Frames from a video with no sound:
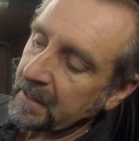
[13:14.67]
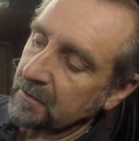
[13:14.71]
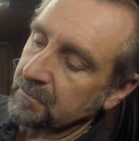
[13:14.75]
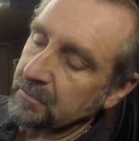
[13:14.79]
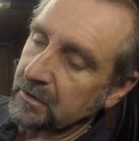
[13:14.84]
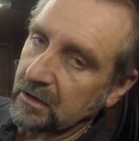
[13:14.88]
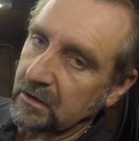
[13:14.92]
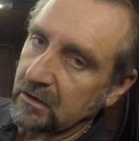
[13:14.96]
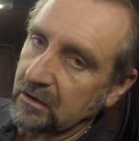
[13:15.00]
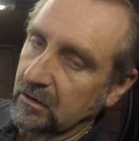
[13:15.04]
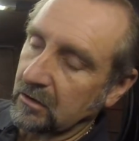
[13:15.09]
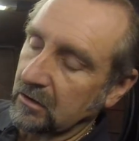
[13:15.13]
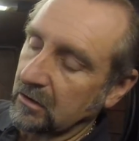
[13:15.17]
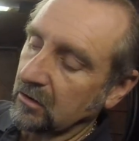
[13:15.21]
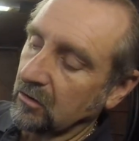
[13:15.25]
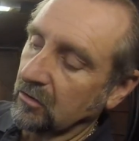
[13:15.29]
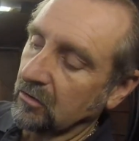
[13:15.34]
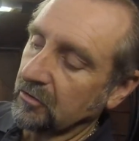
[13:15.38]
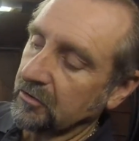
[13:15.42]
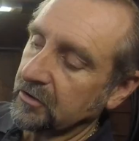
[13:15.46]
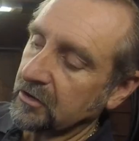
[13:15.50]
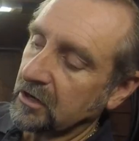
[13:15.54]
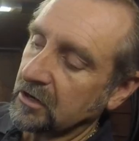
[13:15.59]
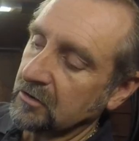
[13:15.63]
but
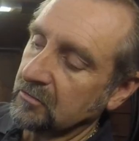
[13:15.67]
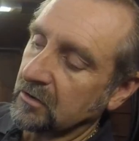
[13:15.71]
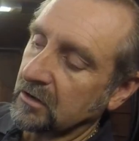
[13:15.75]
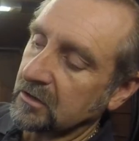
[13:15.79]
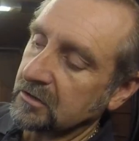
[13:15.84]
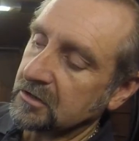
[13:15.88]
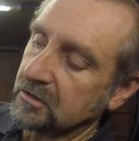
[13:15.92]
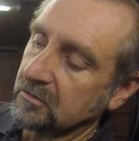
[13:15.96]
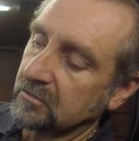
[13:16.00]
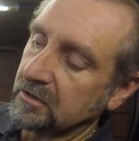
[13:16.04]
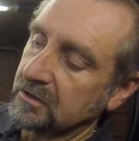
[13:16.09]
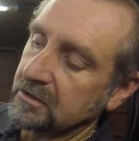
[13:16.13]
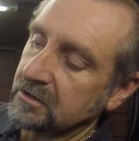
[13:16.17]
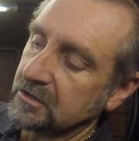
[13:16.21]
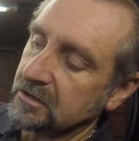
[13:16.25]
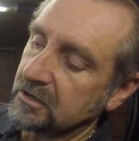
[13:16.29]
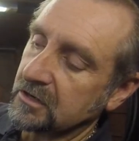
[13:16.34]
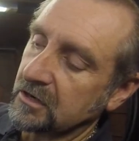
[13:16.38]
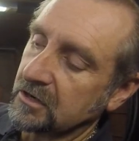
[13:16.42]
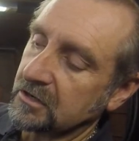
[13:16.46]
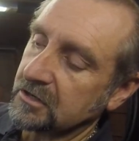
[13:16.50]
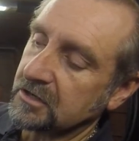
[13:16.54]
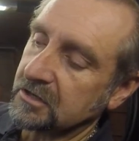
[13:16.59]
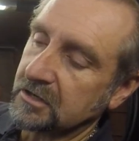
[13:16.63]
all the Iwata ones
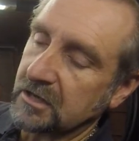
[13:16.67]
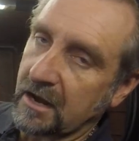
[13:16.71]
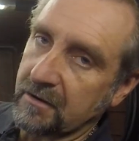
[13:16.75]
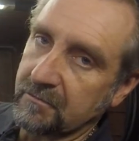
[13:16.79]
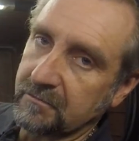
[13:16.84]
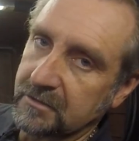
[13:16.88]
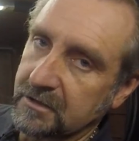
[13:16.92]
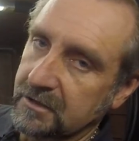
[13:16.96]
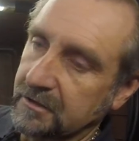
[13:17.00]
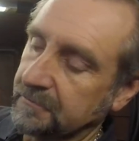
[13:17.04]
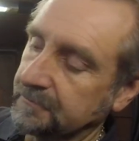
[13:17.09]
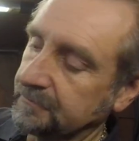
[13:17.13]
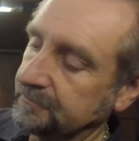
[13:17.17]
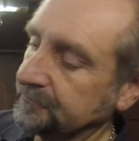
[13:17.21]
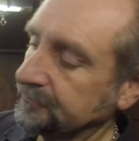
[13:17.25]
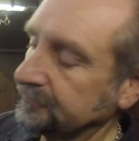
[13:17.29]
are stamped.